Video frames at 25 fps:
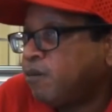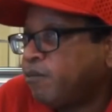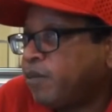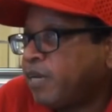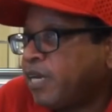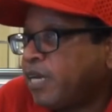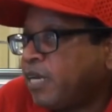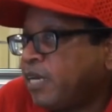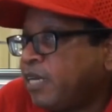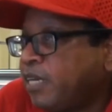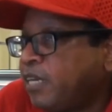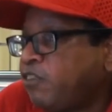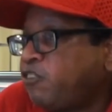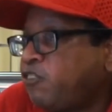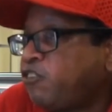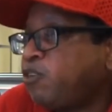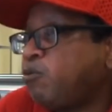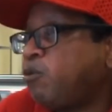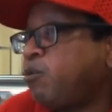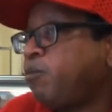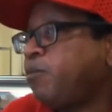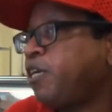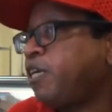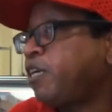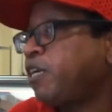But at least
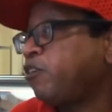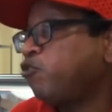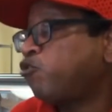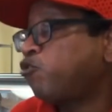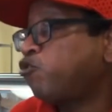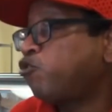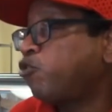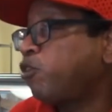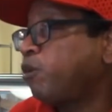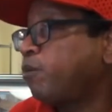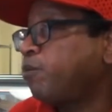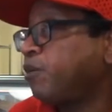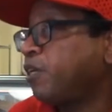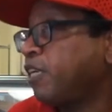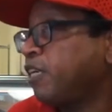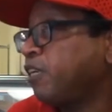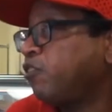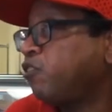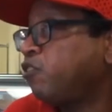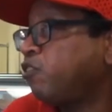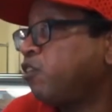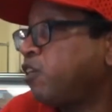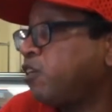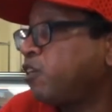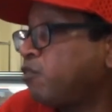you will be
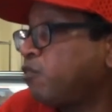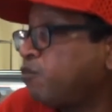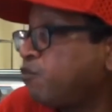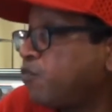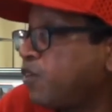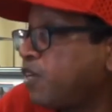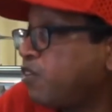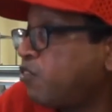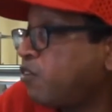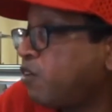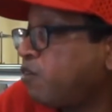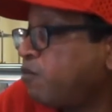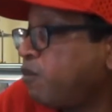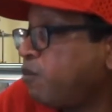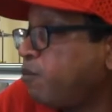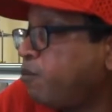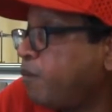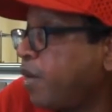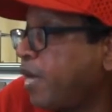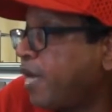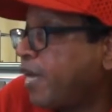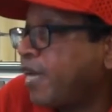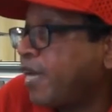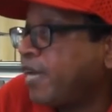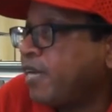contributing to the defense of a
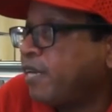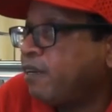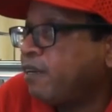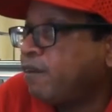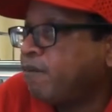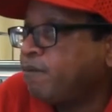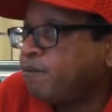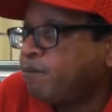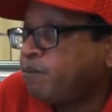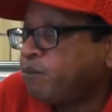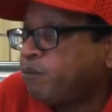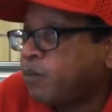man